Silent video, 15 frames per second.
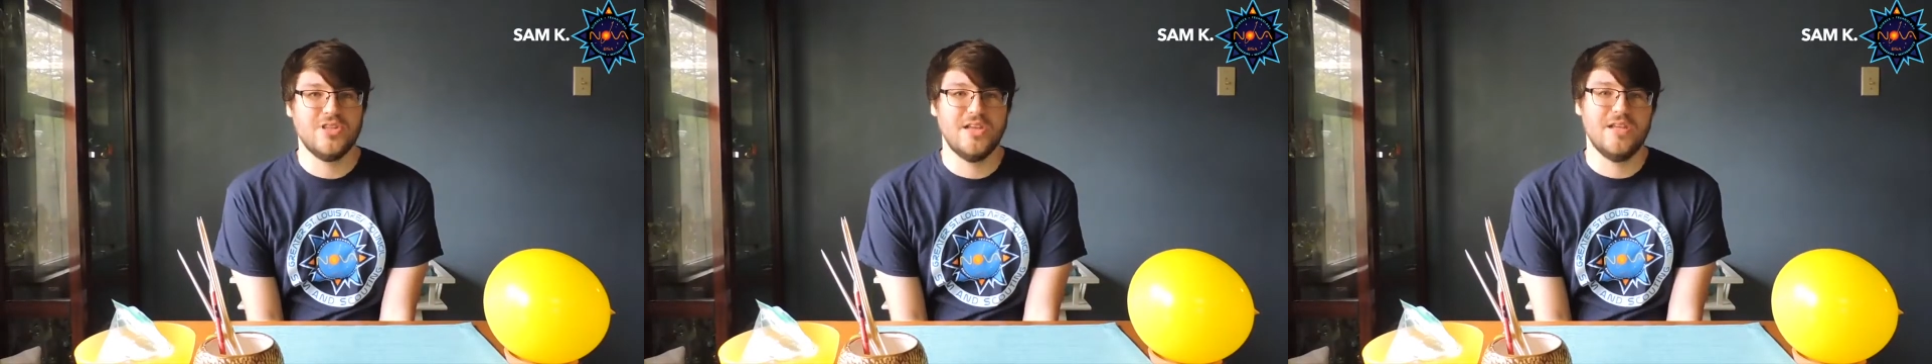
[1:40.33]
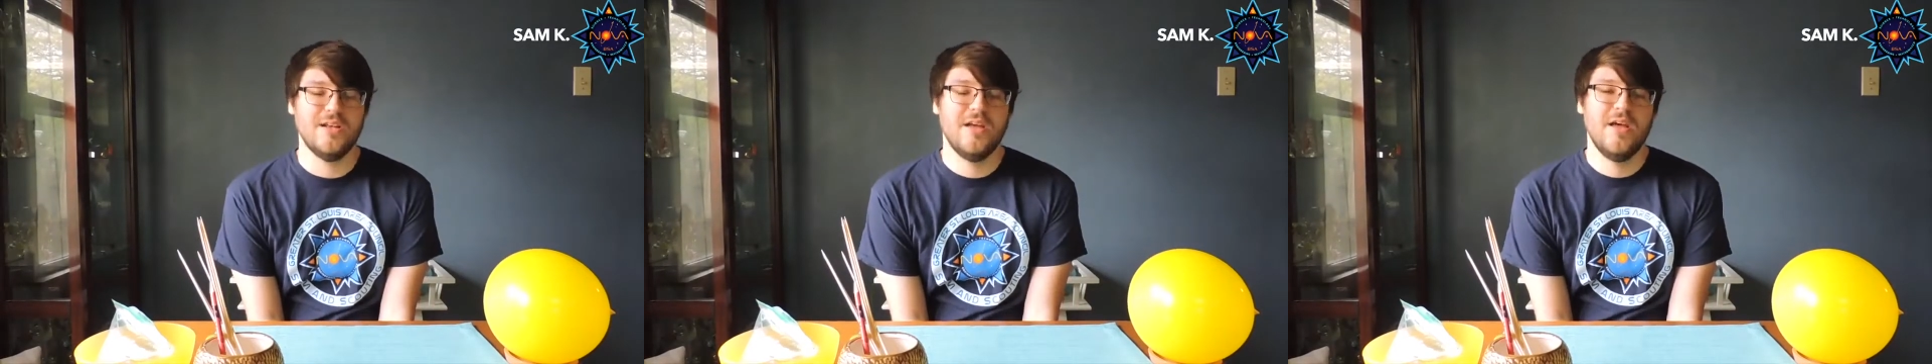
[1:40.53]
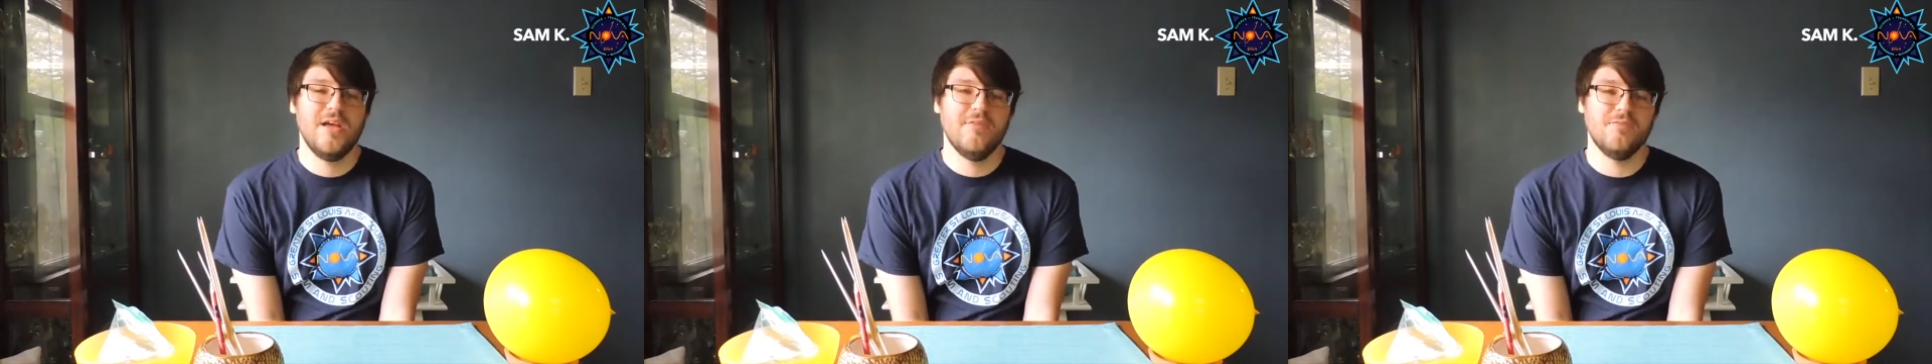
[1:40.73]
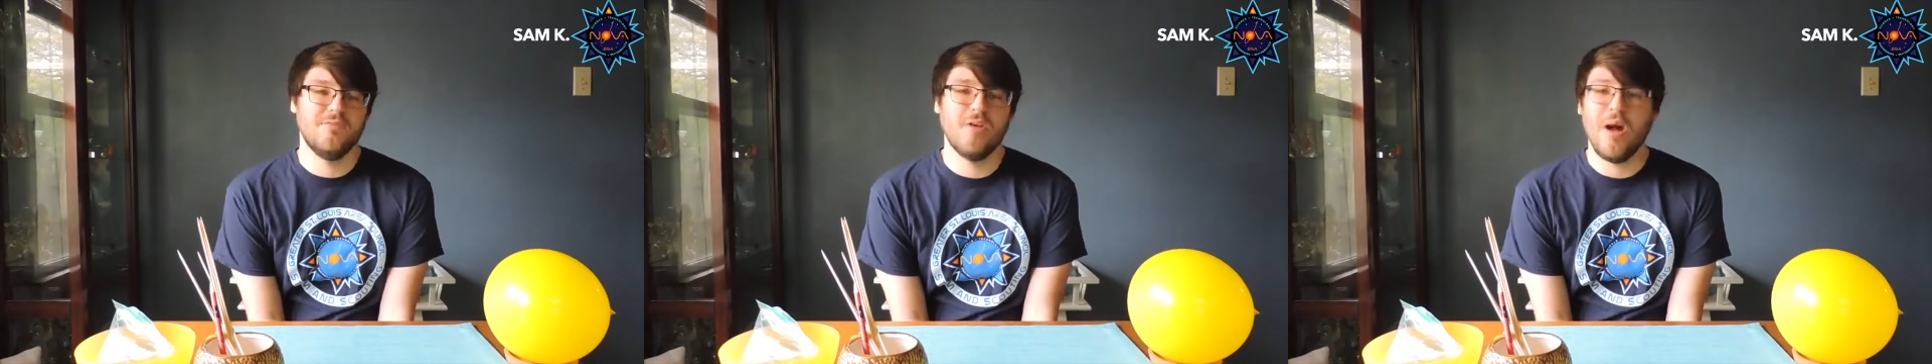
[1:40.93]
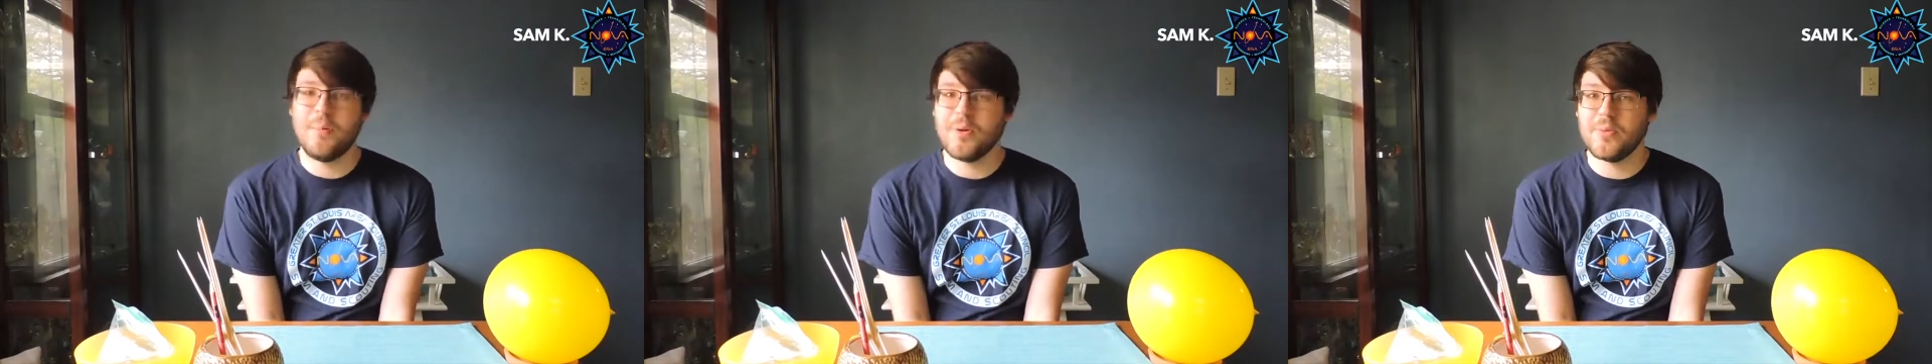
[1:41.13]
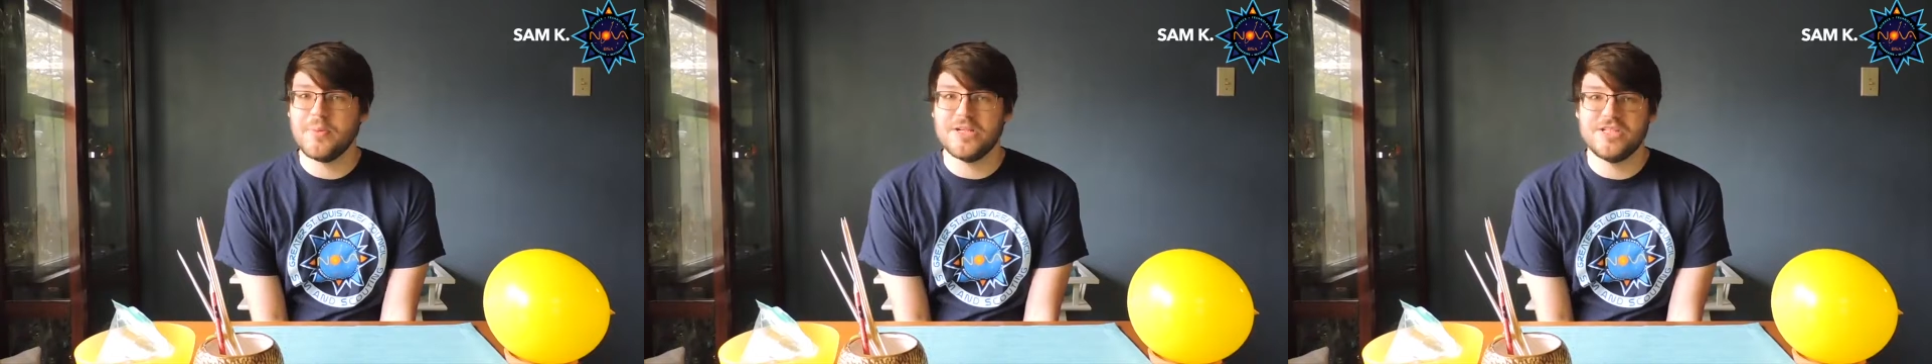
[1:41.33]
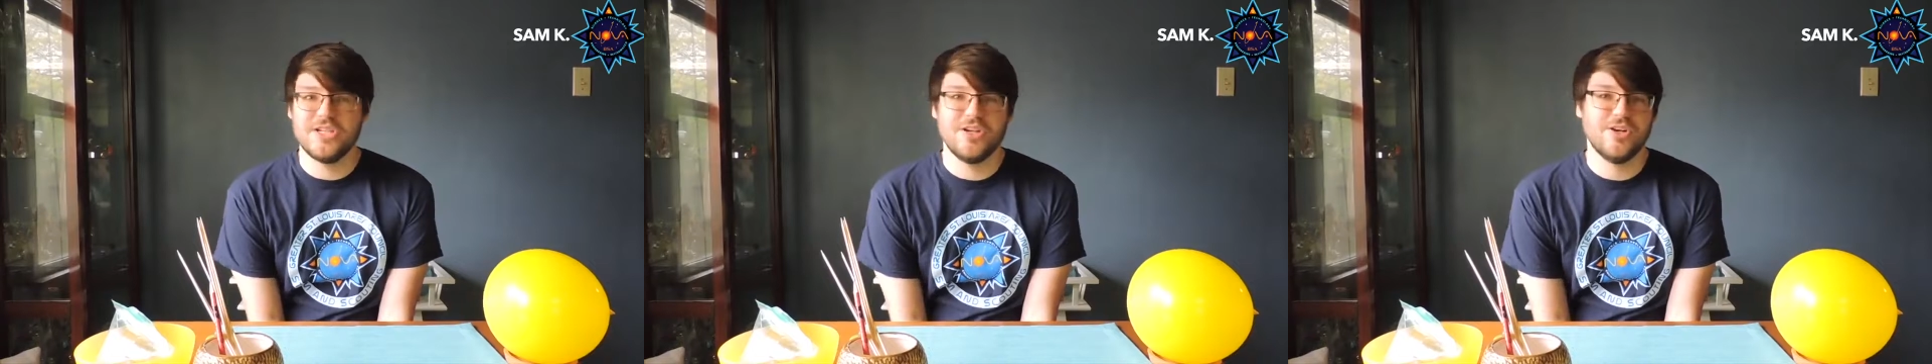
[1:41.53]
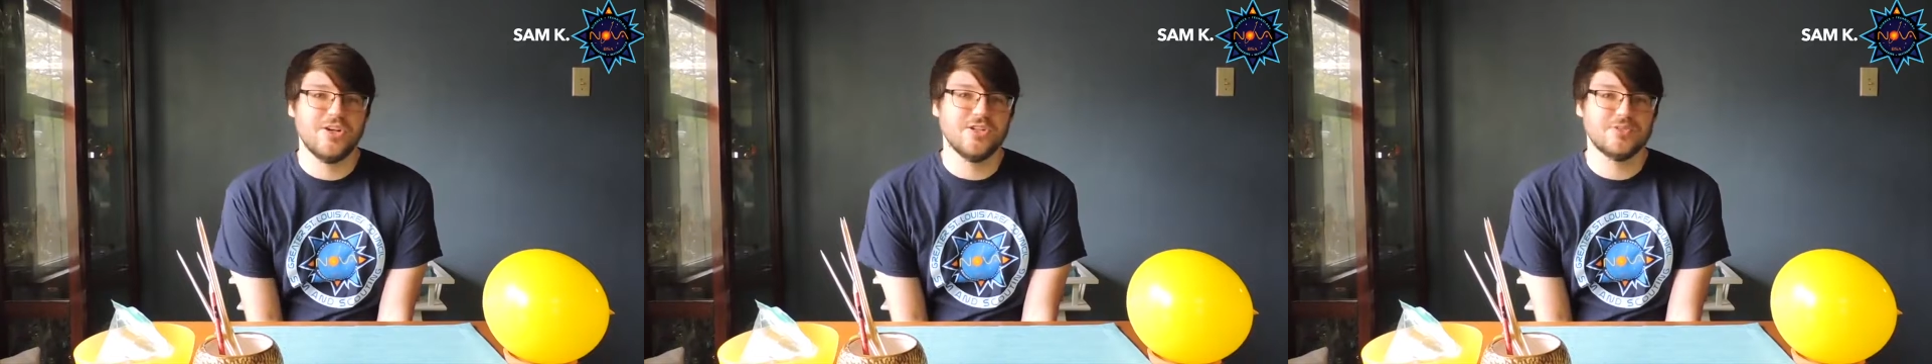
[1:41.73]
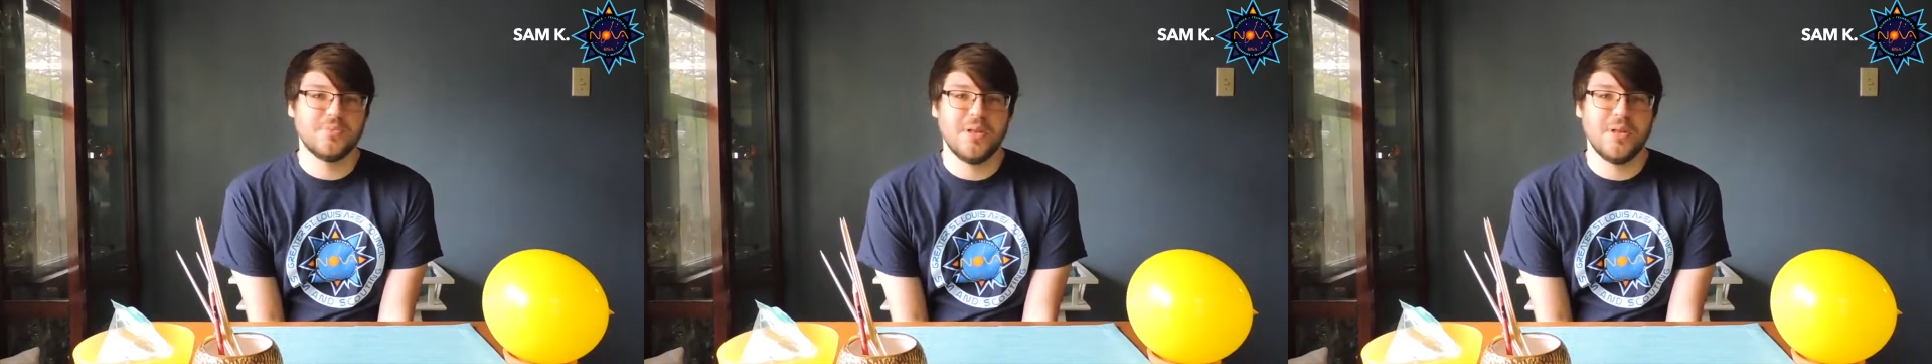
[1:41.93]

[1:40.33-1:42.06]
that rubber materials,